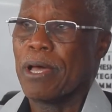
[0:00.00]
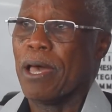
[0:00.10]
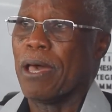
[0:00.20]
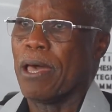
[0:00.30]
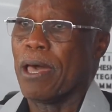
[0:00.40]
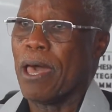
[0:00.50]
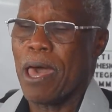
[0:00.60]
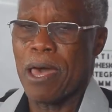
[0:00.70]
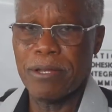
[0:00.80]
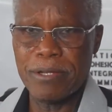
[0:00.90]
Uh,
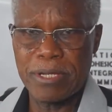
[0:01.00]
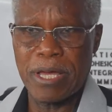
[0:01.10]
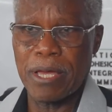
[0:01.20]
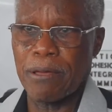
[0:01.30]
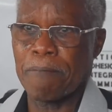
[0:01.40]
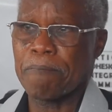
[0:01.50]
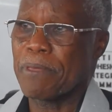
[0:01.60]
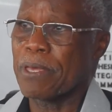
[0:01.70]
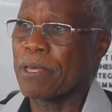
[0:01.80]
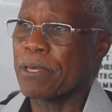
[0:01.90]
and uh, uh,
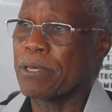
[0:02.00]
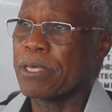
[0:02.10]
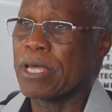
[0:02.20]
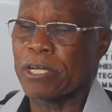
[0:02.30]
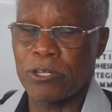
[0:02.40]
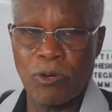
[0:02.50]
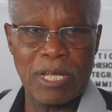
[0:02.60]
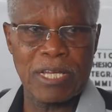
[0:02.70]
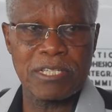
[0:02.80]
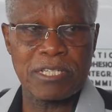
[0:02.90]
he
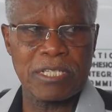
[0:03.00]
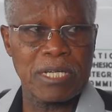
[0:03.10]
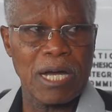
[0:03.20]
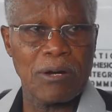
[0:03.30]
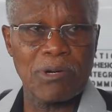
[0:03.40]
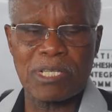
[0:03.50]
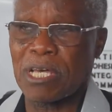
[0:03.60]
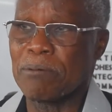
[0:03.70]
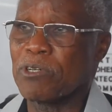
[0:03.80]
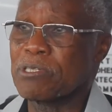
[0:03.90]
acknowledged our
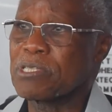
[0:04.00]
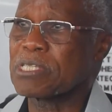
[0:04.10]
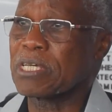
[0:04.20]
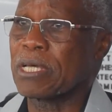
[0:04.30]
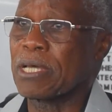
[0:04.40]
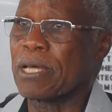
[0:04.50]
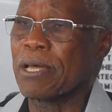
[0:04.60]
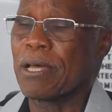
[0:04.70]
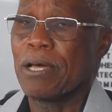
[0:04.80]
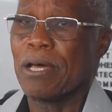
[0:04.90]
summons
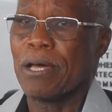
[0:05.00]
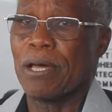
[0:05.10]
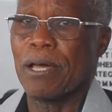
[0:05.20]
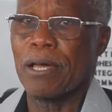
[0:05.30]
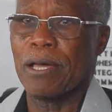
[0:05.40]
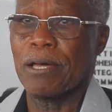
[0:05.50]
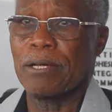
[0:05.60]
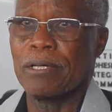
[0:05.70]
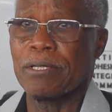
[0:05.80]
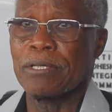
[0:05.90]
uh,
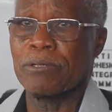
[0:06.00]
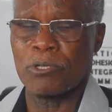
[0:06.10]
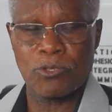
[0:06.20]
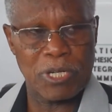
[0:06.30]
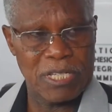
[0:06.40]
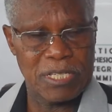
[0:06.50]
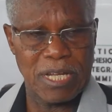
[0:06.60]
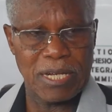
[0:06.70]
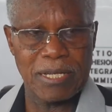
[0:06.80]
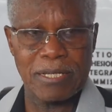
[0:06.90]
he was
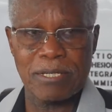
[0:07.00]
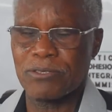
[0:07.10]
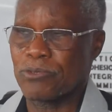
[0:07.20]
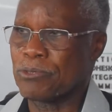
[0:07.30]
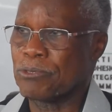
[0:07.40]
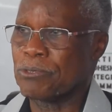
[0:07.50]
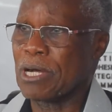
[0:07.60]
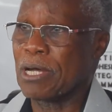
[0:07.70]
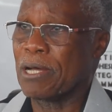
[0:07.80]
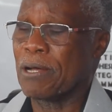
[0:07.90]
originally to,
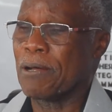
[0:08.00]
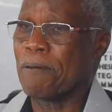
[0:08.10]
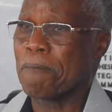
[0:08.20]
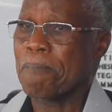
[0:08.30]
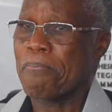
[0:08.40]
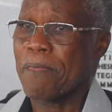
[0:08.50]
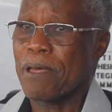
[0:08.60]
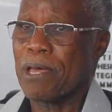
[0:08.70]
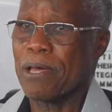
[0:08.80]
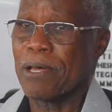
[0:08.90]
uh,
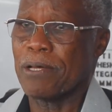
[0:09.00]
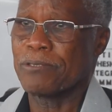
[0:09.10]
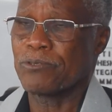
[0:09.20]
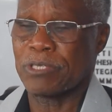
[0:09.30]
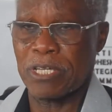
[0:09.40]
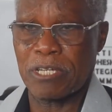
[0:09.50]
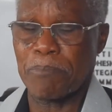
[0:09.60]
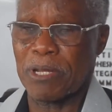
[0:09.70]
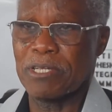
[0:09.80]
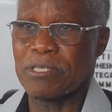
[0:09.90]
uh, to take
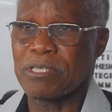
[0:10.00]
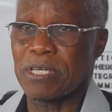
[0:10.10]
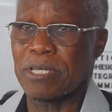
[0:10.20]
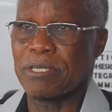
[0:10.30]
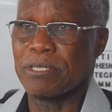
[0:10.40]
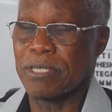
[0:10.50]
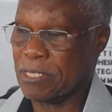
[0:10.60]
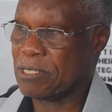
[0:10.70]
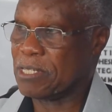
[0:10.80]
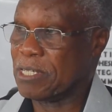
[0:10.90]
place
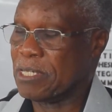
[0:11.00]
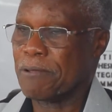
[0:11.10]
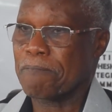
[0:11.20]
yesterday,